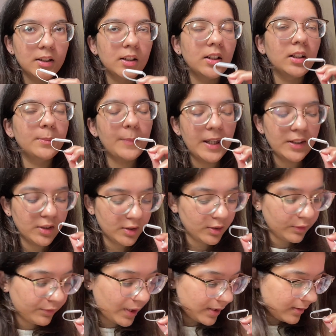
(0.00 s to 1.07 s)
My Year
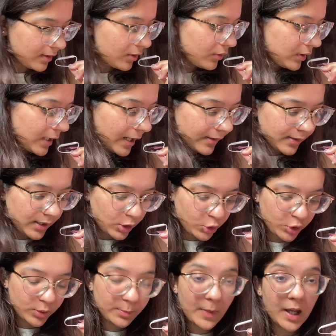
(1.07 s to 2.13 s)
of Rest and
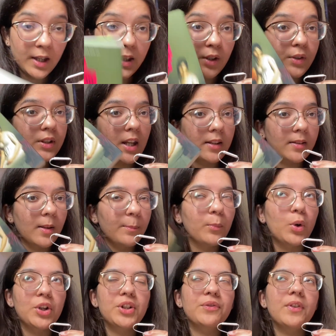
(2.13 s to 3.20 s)
Relaxation by Otessa
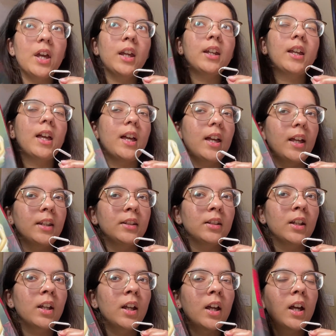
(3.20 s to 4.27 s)
Moshfegh, and
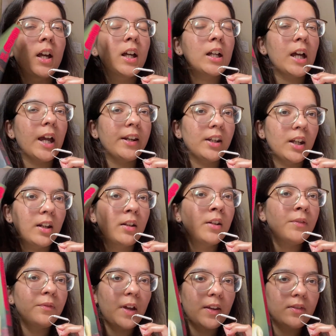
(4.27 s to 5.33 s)
I rated
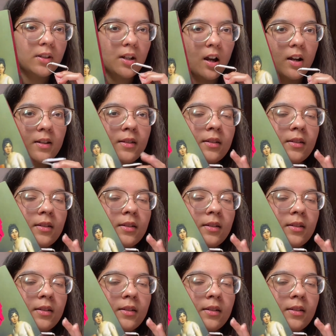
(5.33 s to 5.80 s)
it 5 stars.